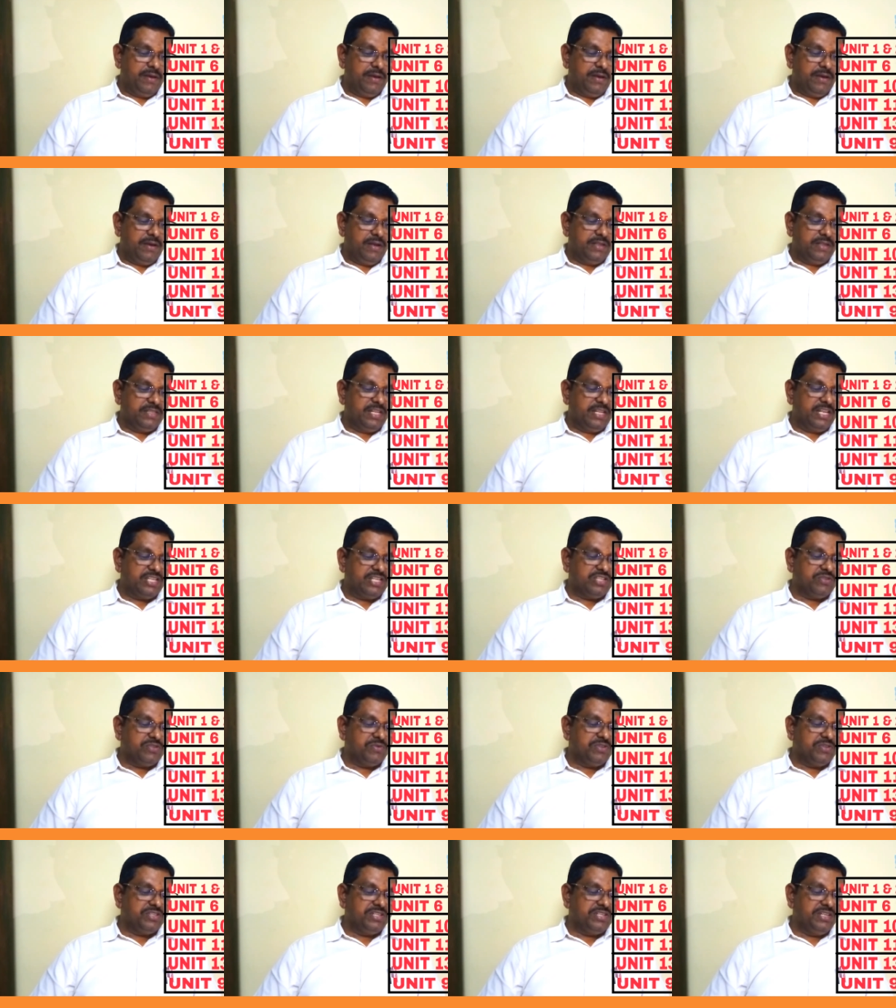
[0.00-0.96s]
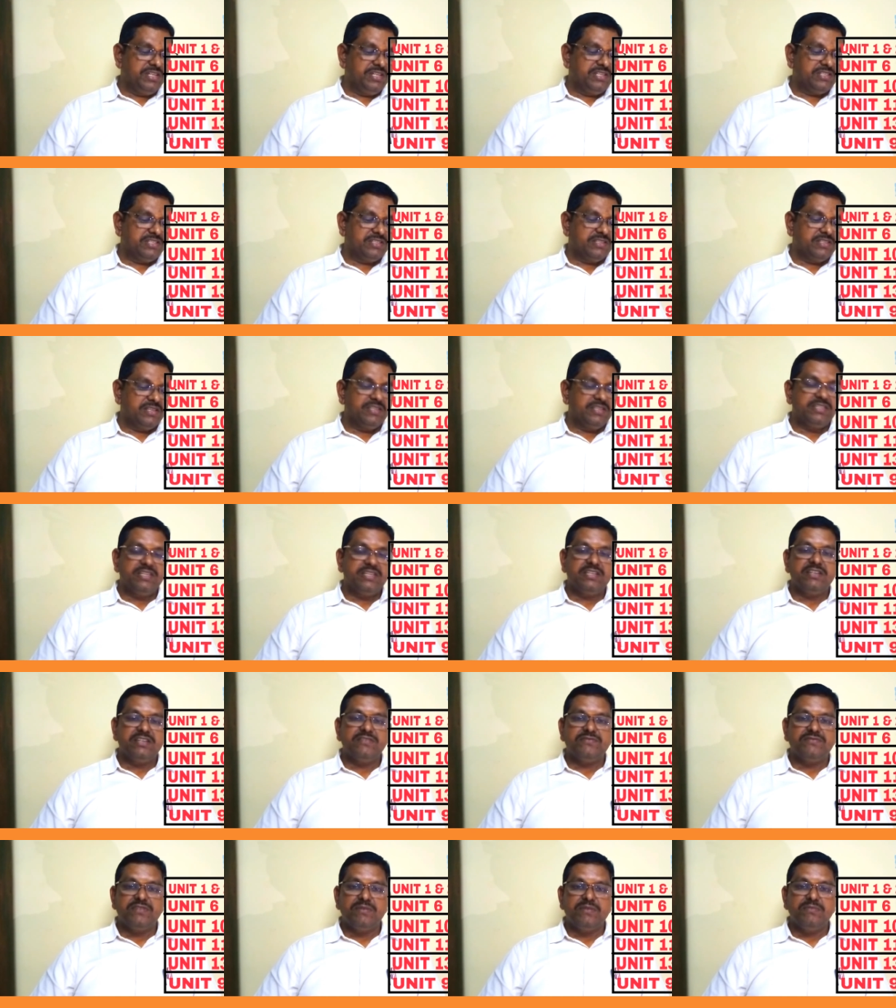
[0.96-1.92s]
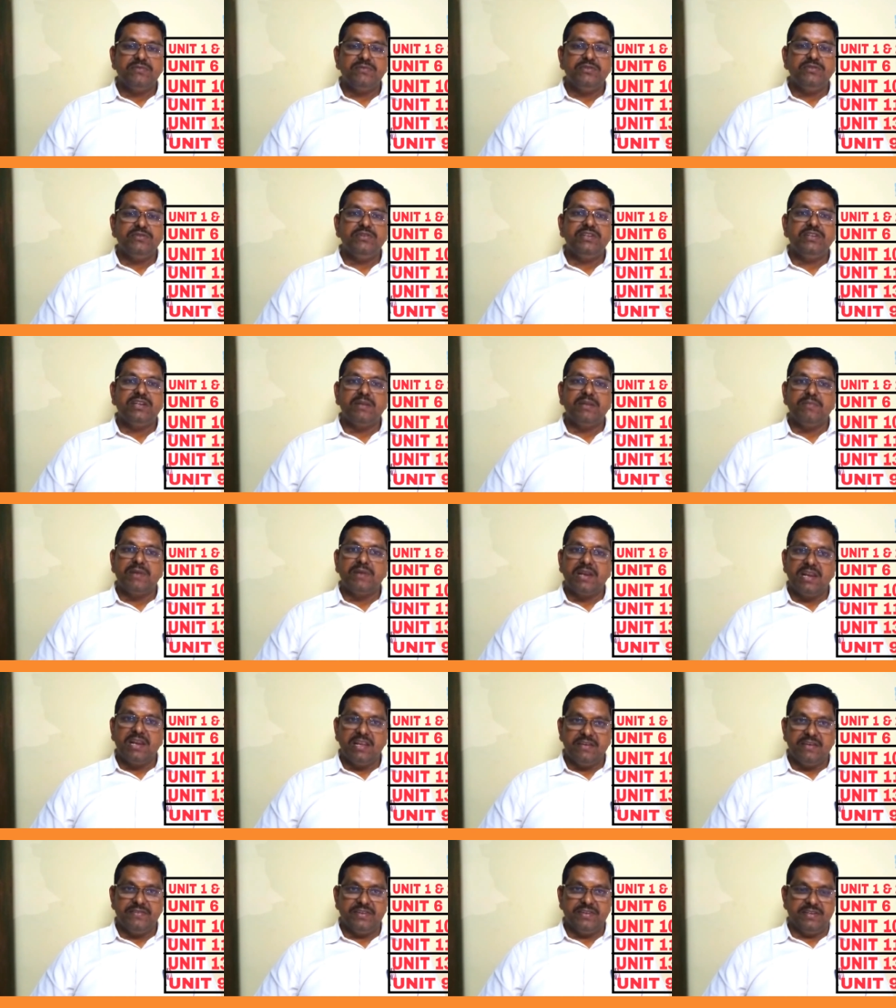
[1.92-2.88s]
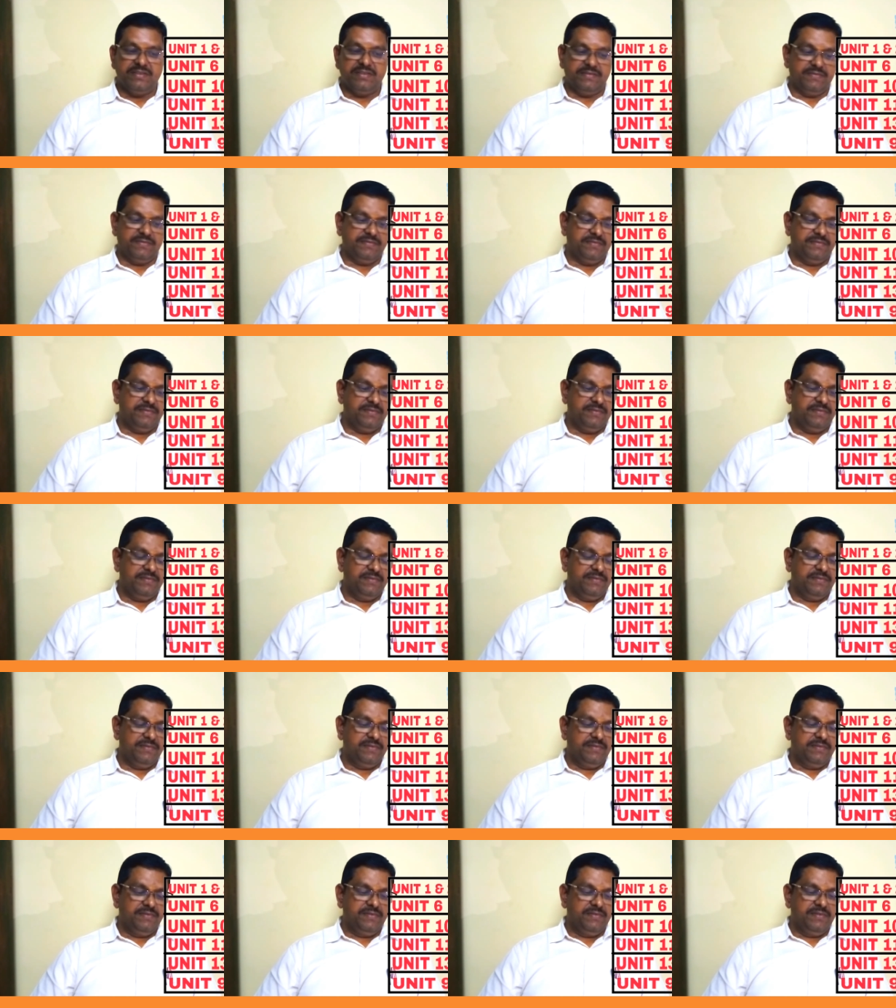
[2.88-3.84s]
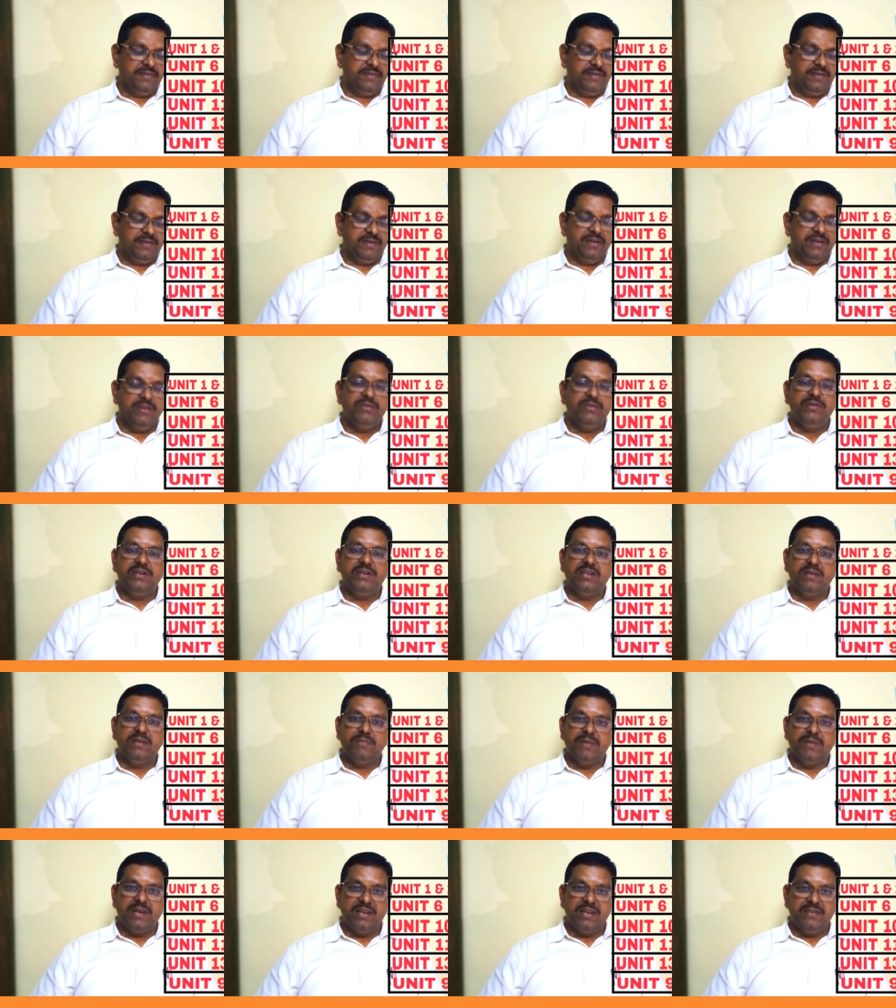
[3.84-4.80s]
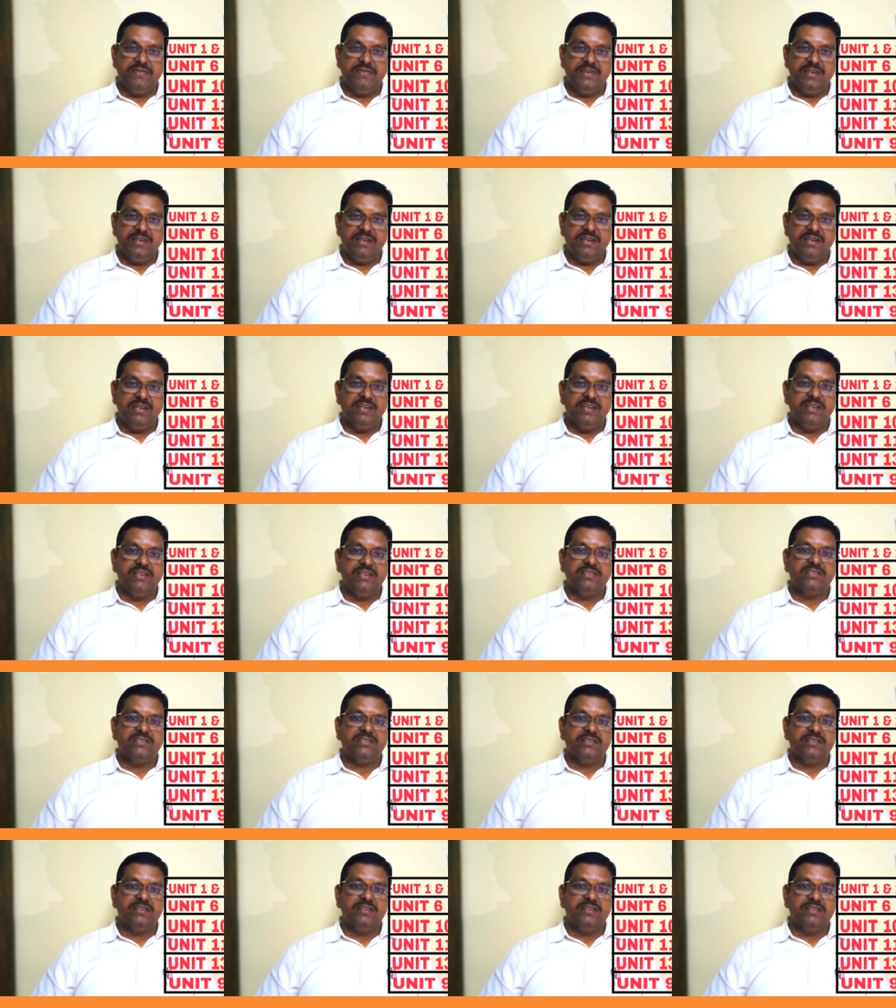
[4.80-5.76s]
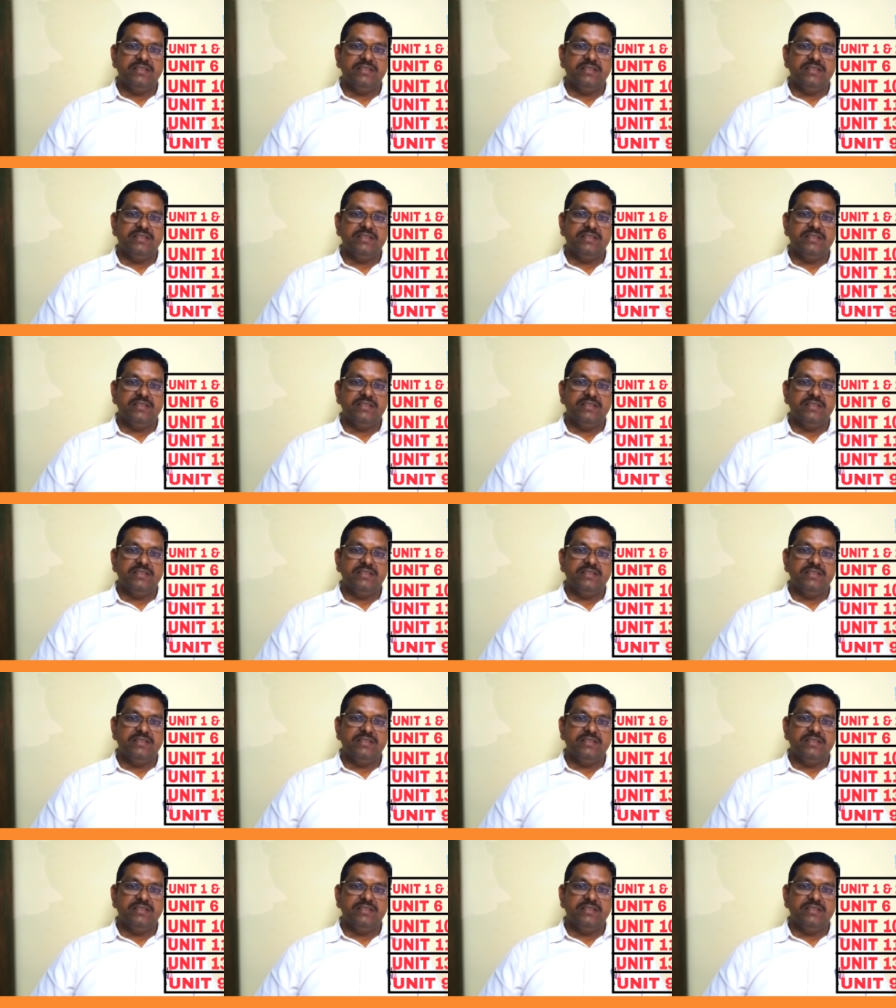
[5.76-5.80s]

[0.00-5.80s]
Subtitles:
And the next question is taken from unit number 11. Unit number 11, it is